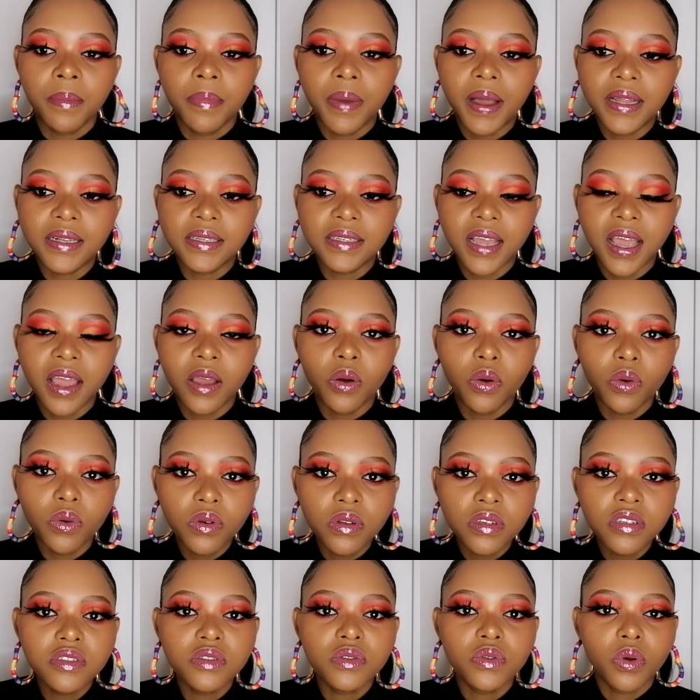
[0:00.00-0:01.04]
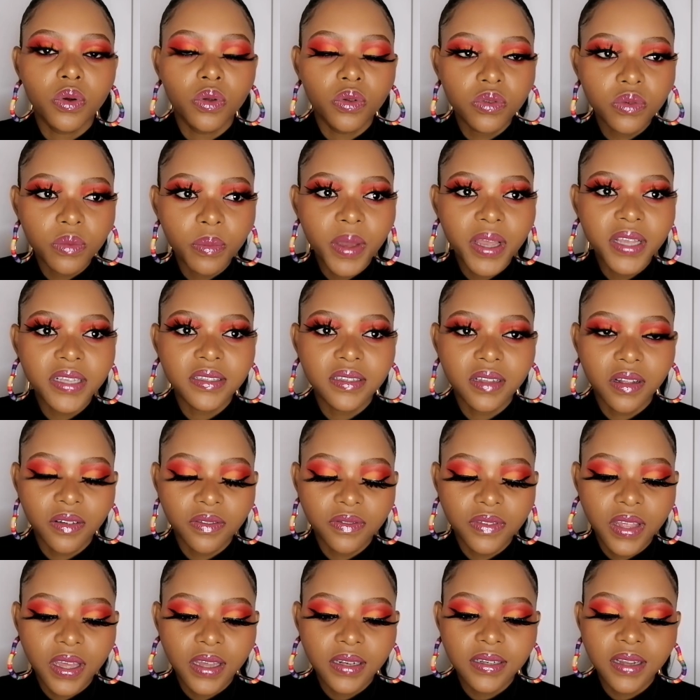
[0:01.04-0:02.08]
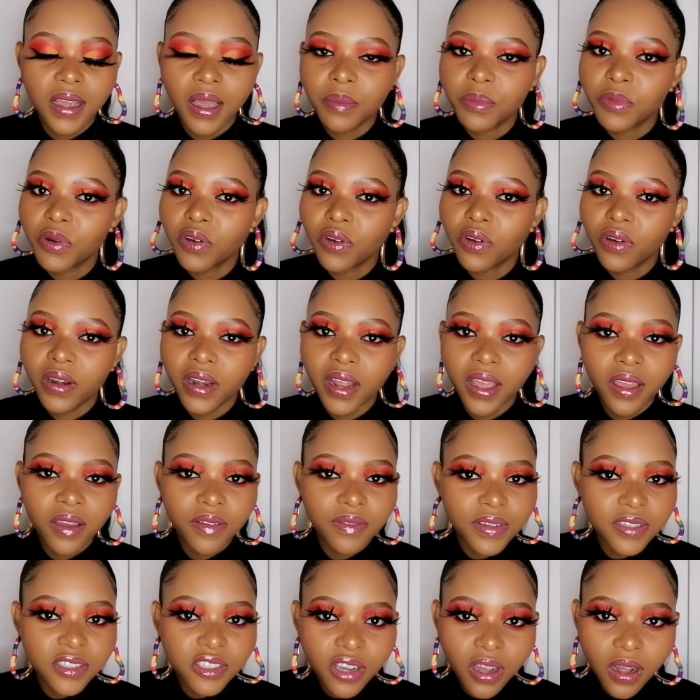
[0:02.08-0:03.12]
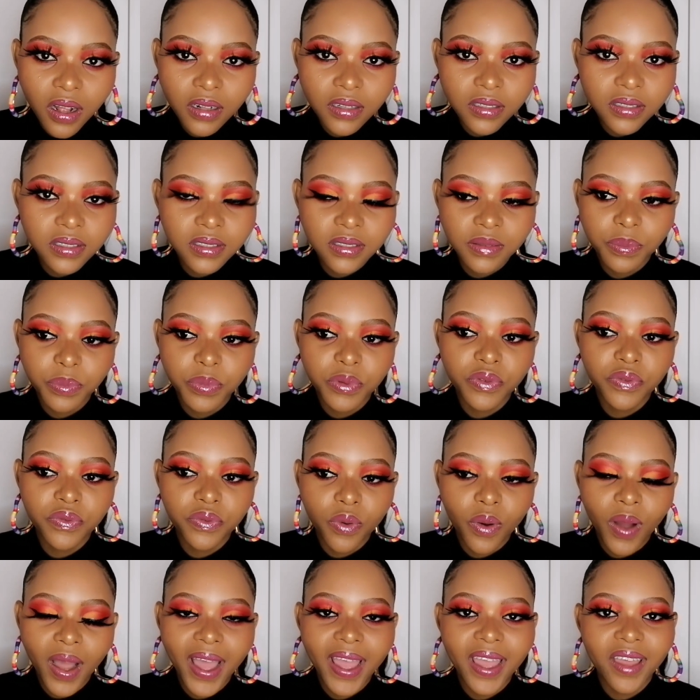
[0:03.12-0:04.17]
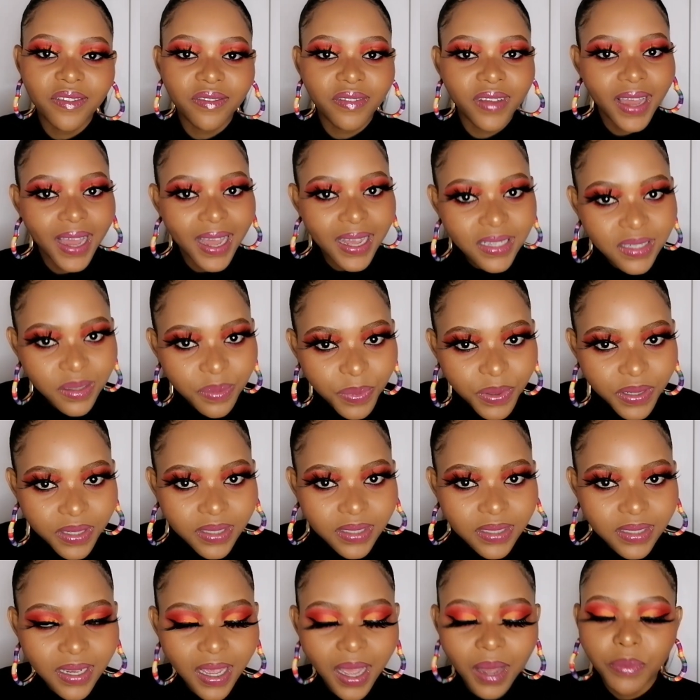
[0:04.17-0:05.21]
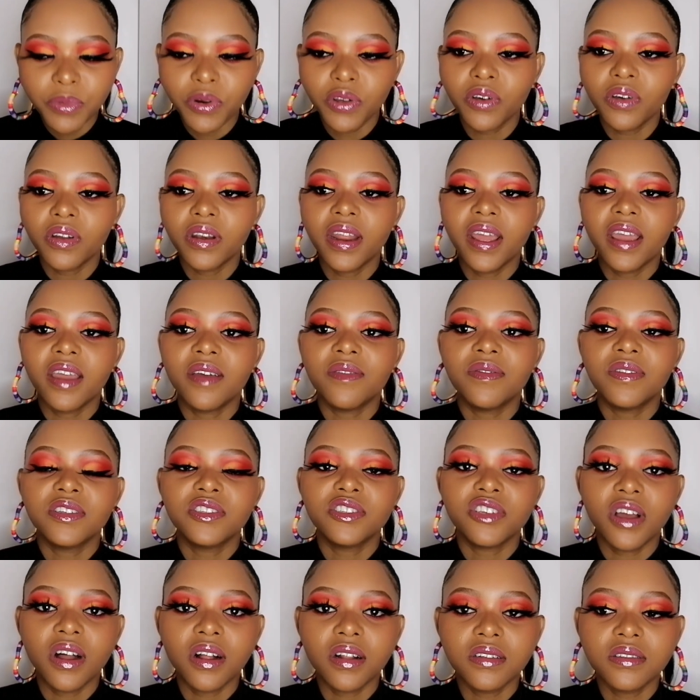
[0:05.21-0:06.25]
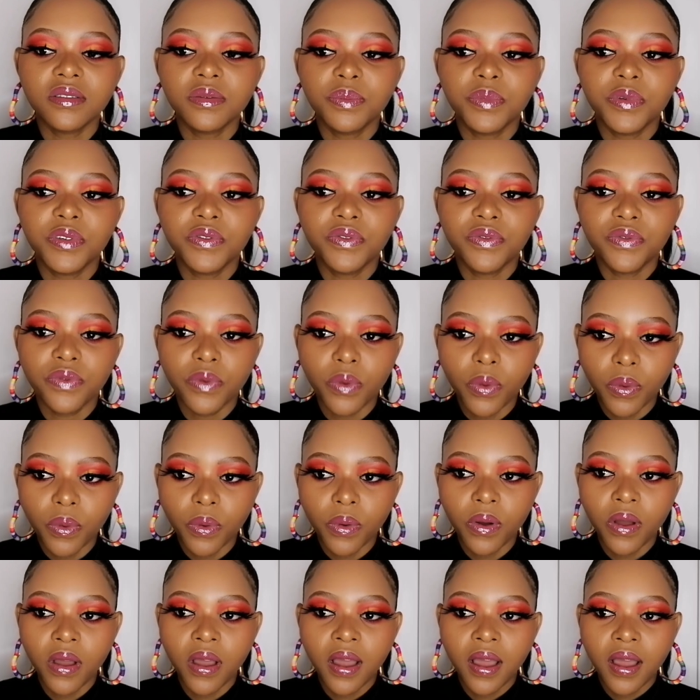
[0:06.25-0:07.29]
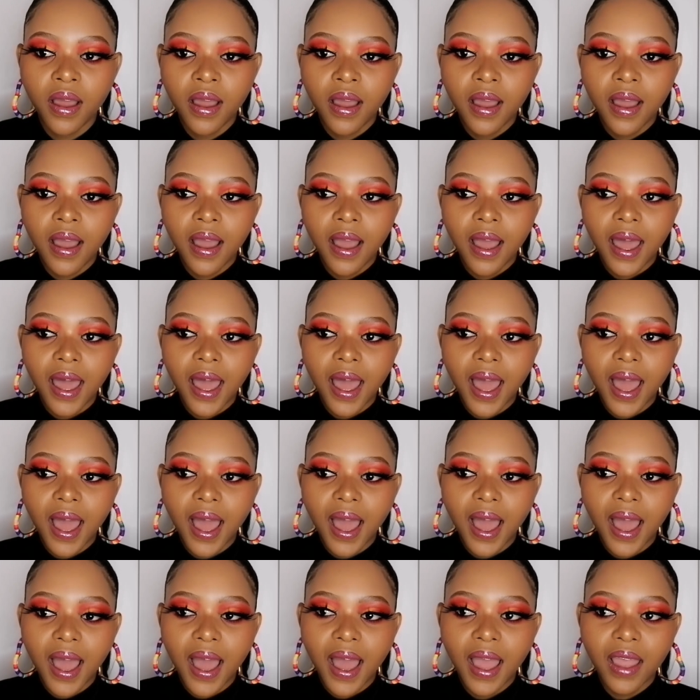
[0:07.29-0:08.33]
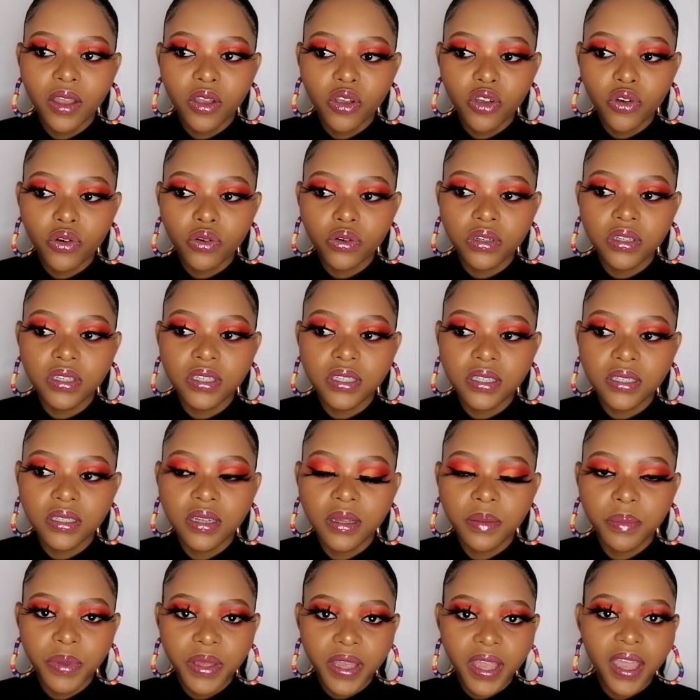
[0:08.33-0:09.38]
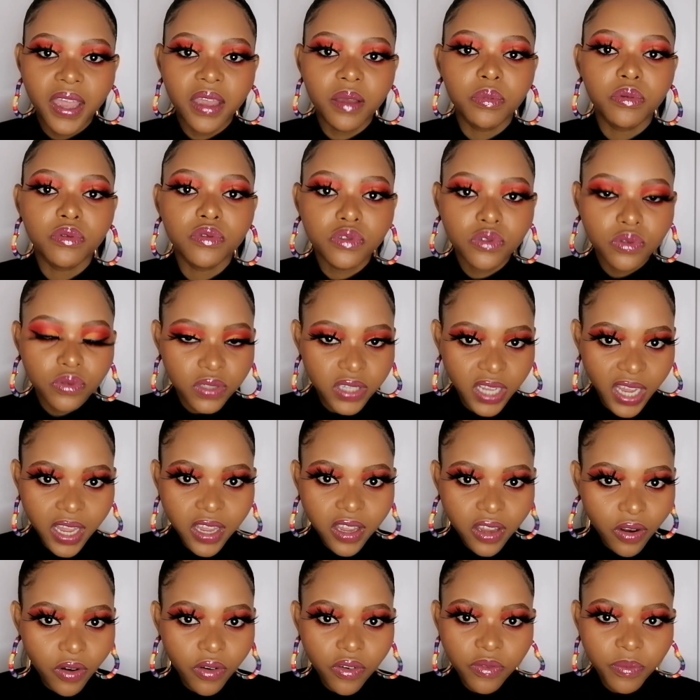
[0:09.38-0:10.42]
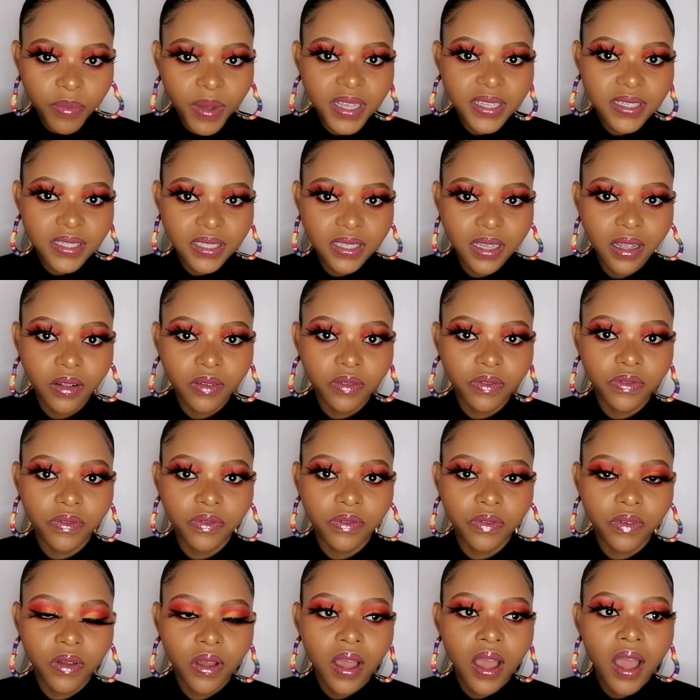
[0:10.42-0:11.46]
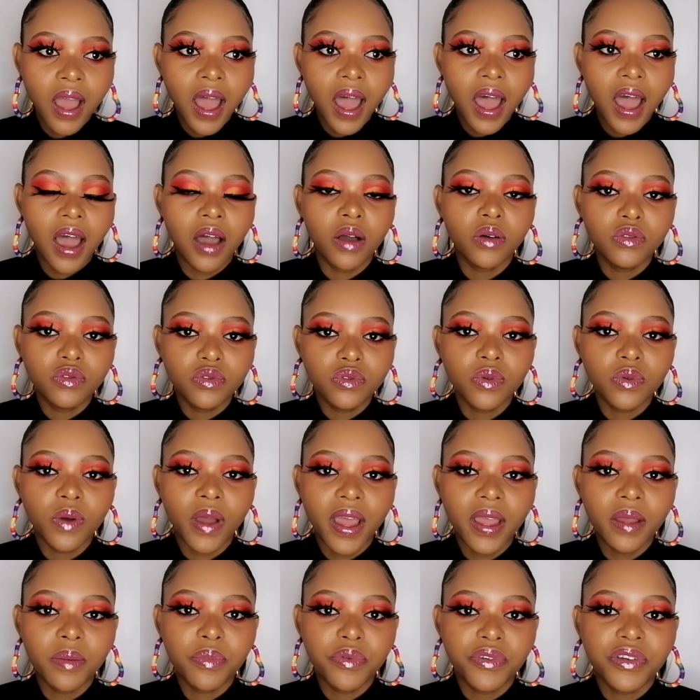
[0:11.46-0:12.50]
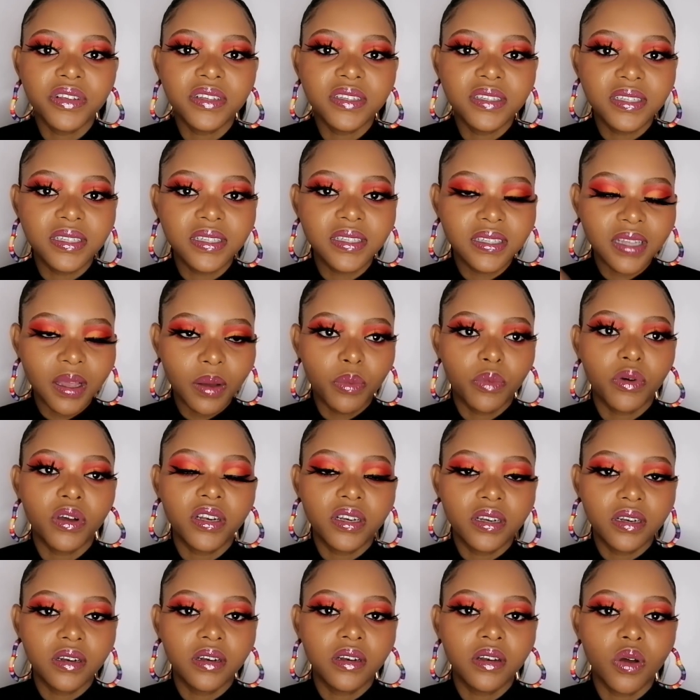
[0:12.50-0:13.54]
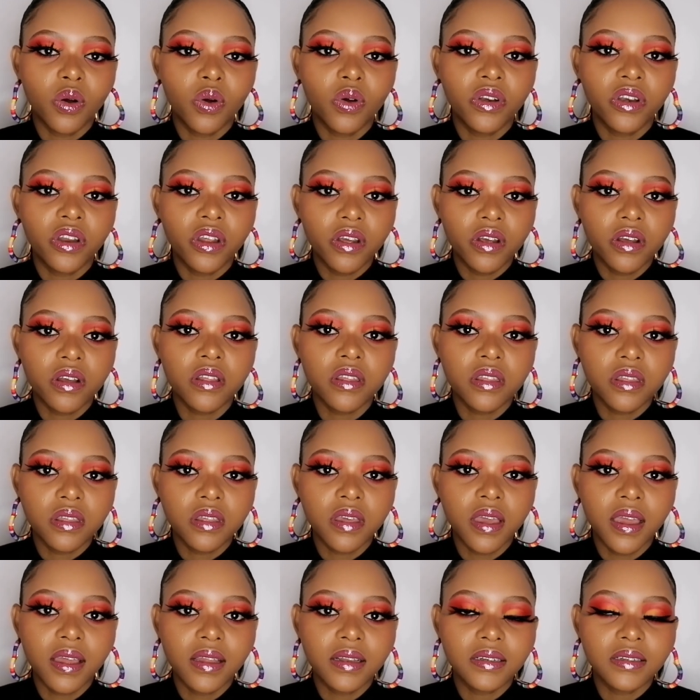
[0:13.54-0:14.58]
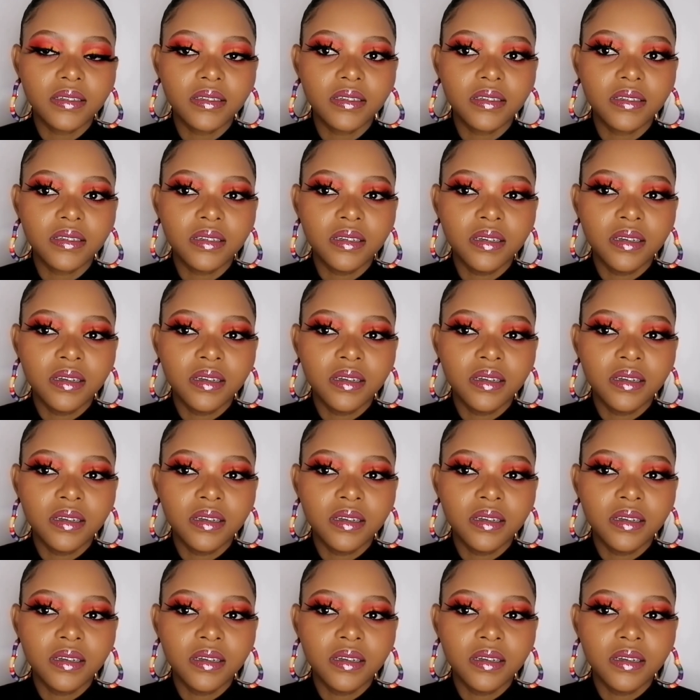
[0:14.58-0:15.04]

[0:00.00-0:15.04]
but i always told myself that i'm not gonna have a child before i have a husband i'm not gonna have a child before I could be able to take care of myself? How do I bring someone on earth and